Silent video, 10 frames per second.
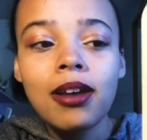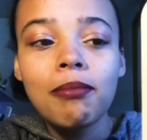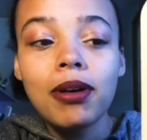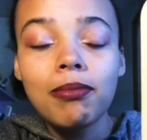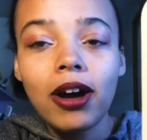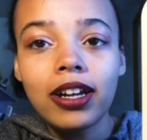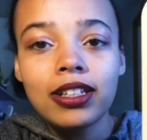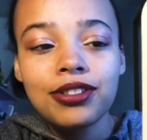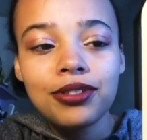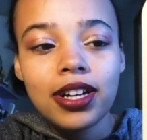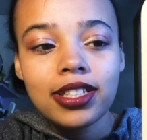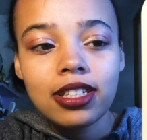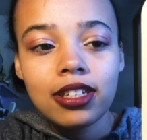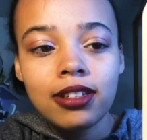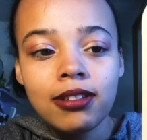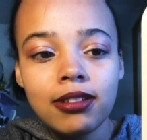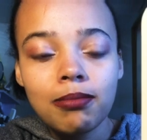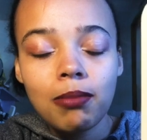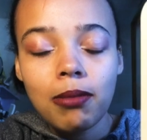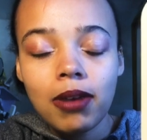My body is rested,
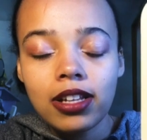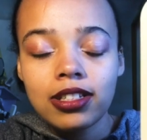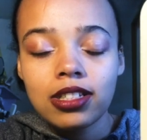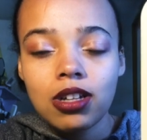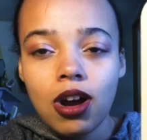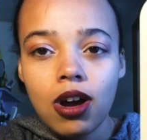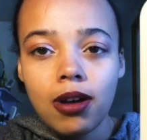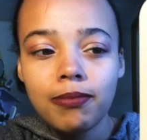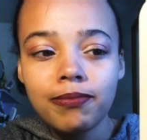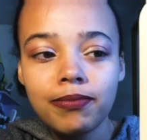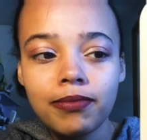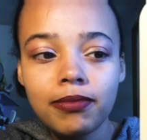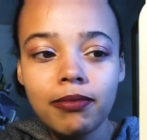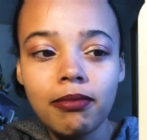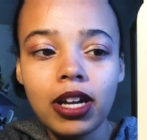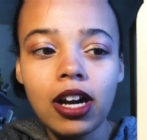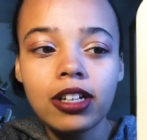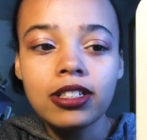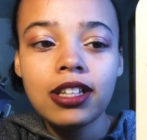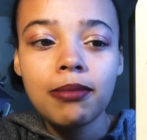my mind is calm, my
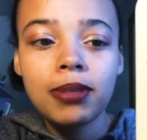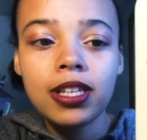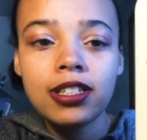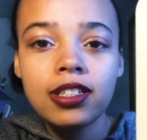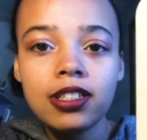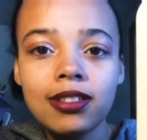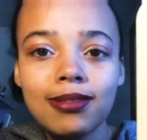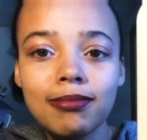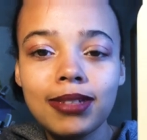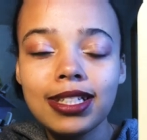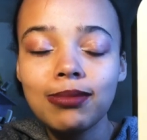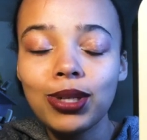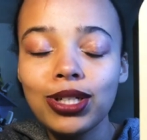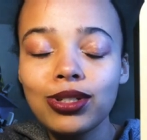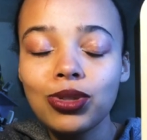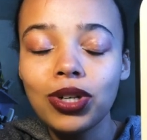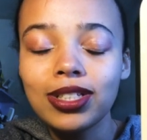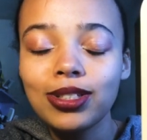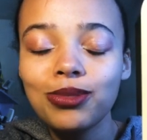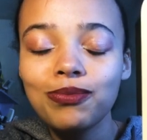heart is at peace, my spirit
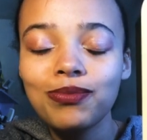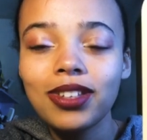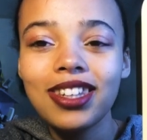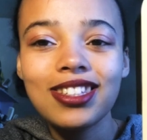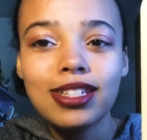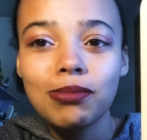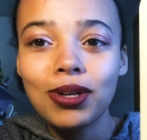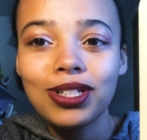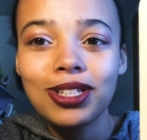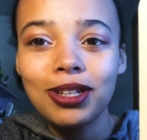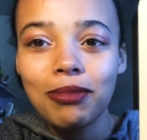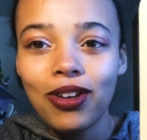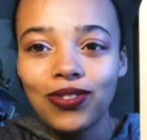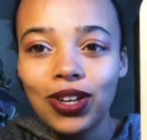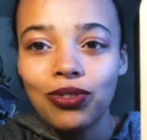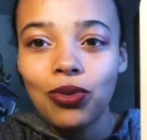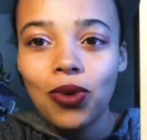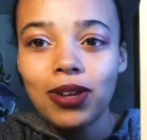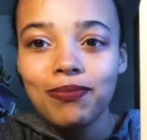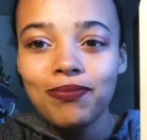soars. This is personally my favorite
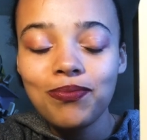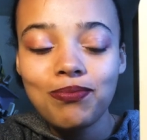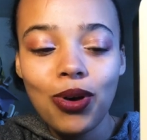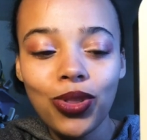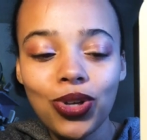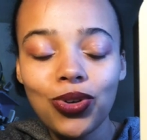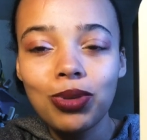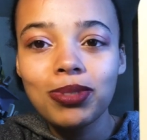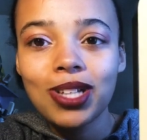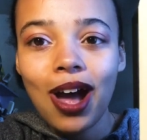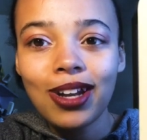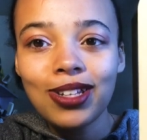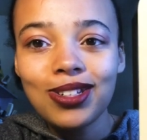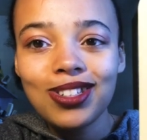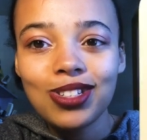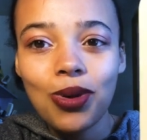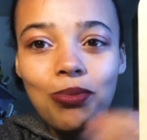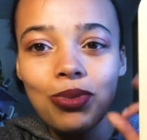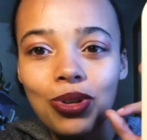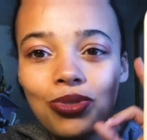one. Both groups got it,
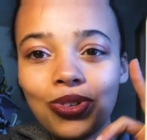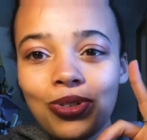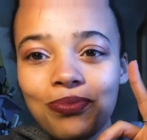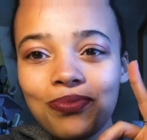so beautiful.